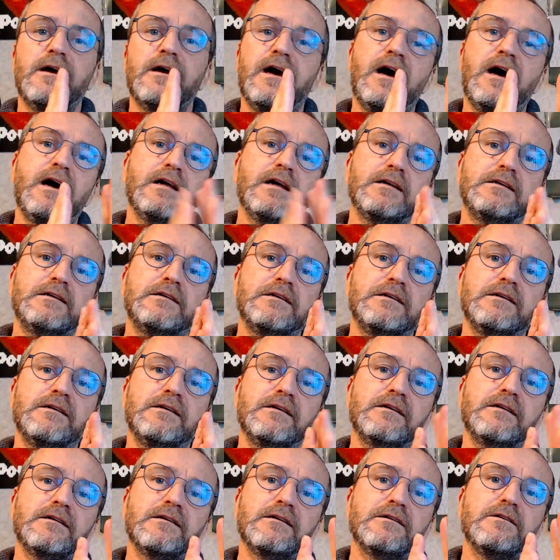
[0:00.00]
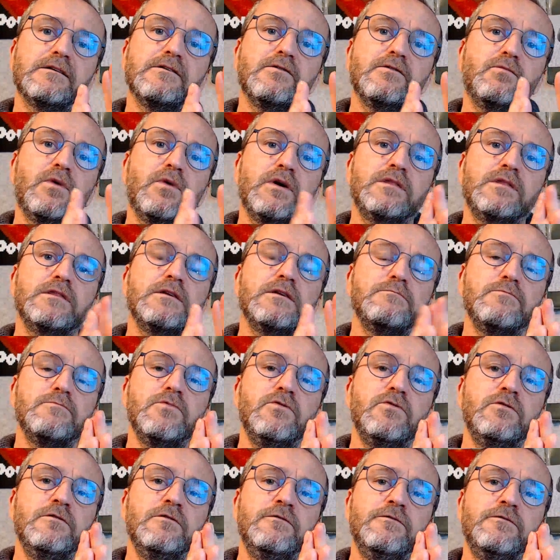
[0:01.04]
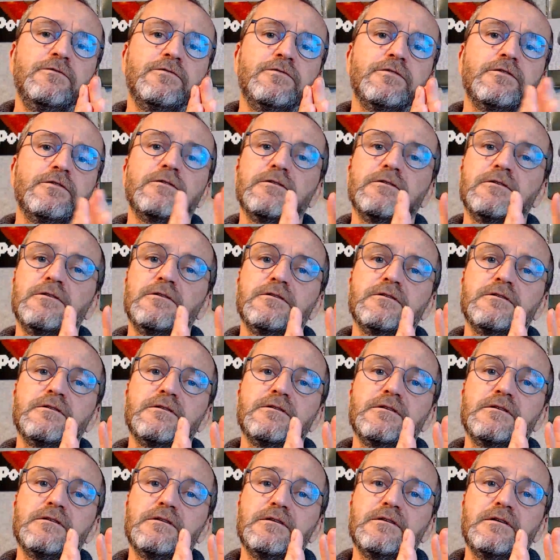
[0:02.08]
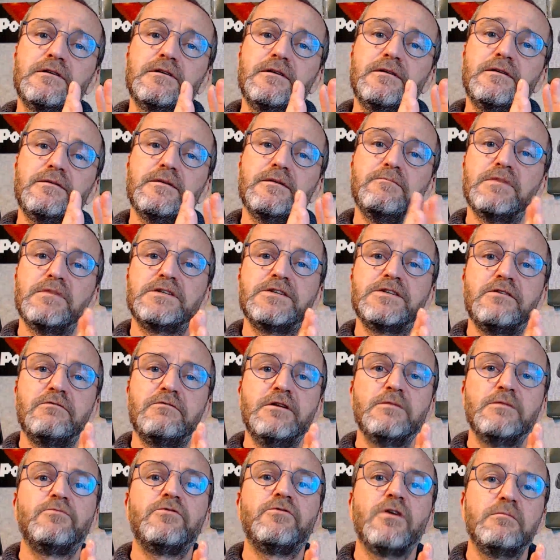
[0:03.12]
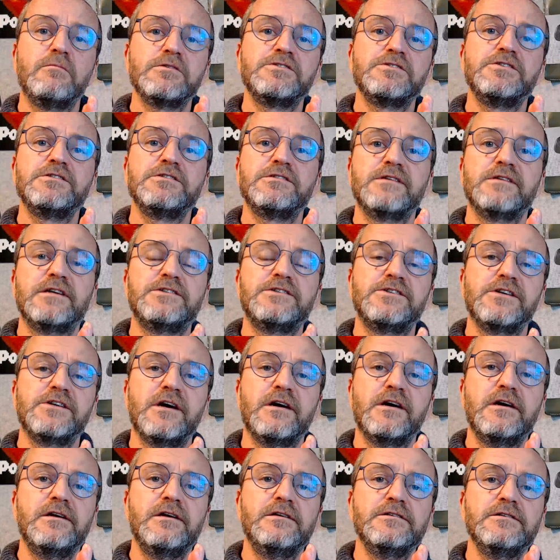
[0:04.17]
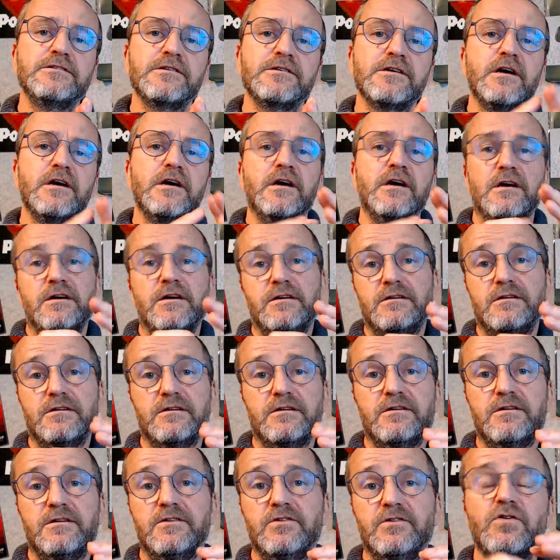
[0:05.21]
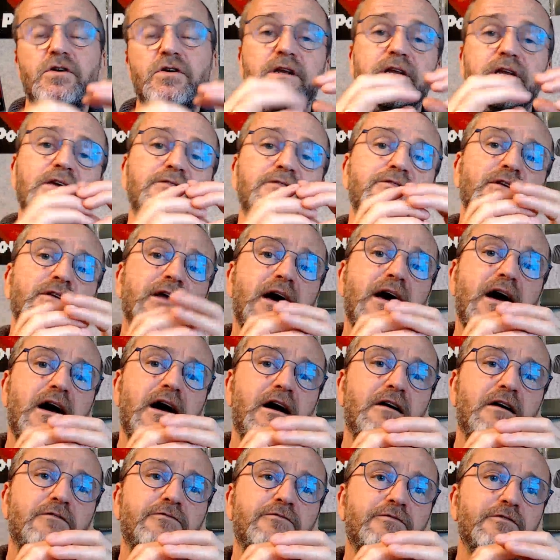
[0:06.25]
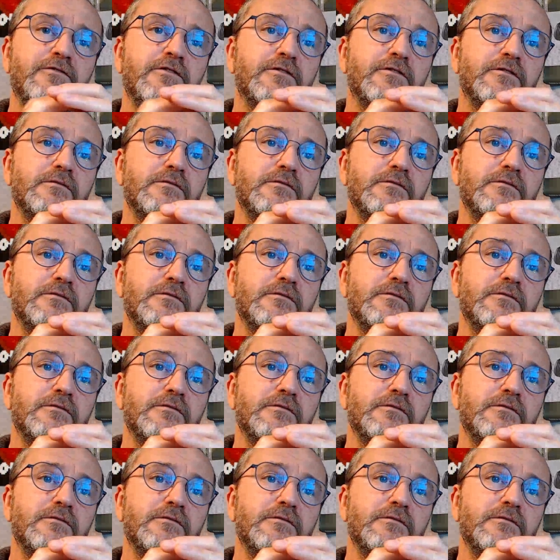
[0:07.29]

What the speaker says: And when they move, the material properties, they change. You can even have